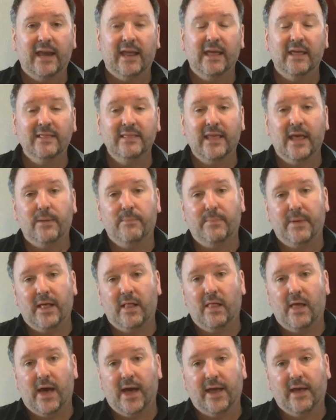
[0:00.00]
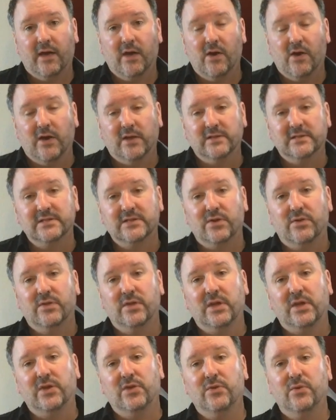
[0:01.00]
hit that bell icon so
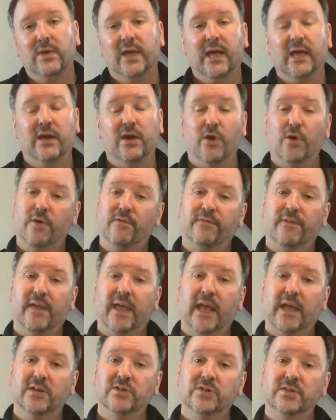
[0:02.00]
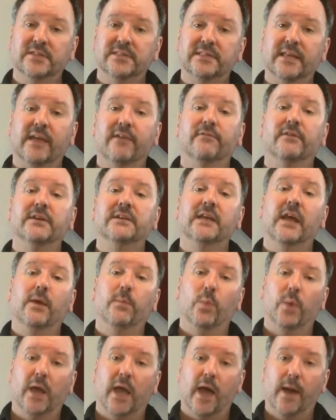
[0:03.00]
that you get notifications every
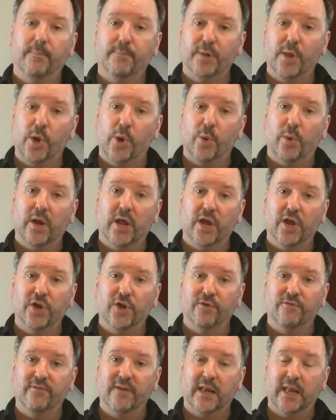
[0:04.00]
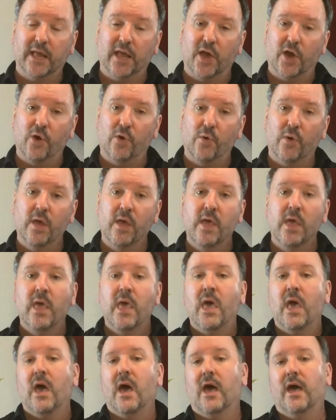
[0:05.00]
time we upload a new video.
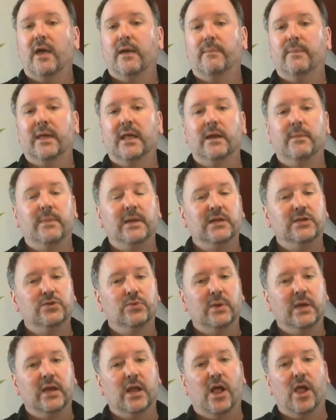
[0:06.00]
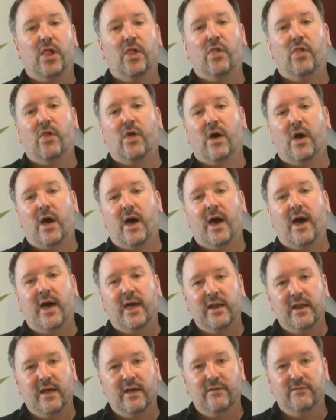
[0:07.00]
I'm going to be doing a
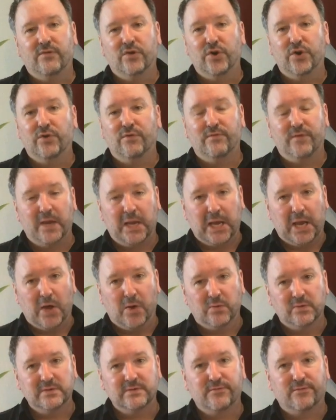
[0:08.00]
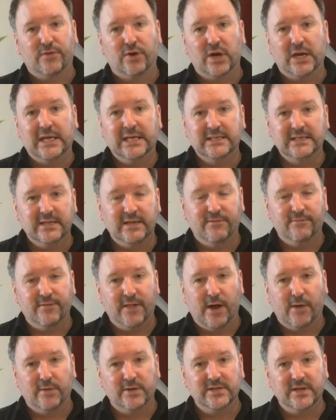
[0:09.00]
lot of new videos for EC
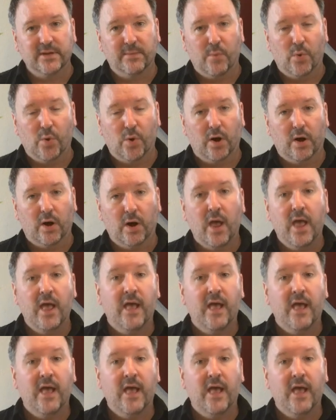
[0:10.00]
Flowers and More